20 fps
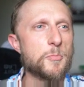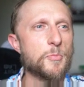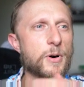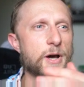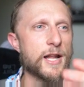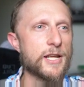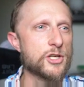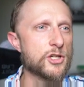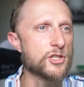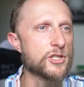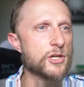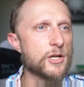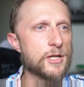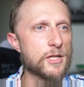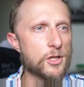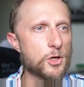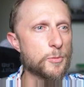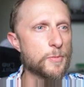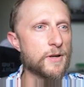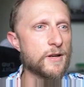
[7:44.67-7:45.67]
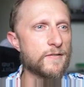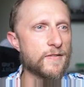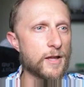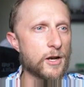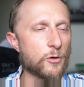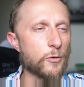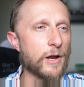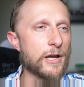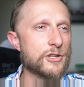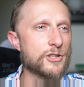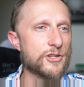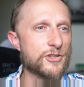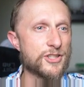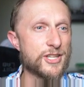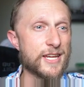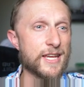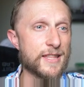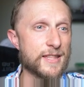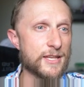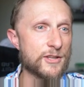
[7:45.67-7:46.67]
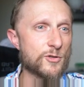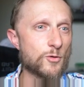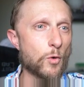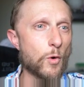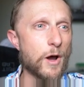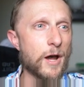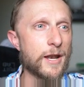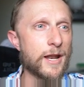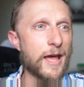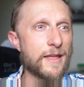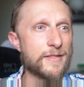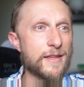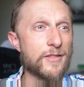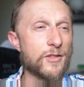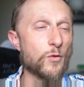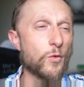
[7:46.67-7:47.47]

but it just took a little bit of iterations to get this one and then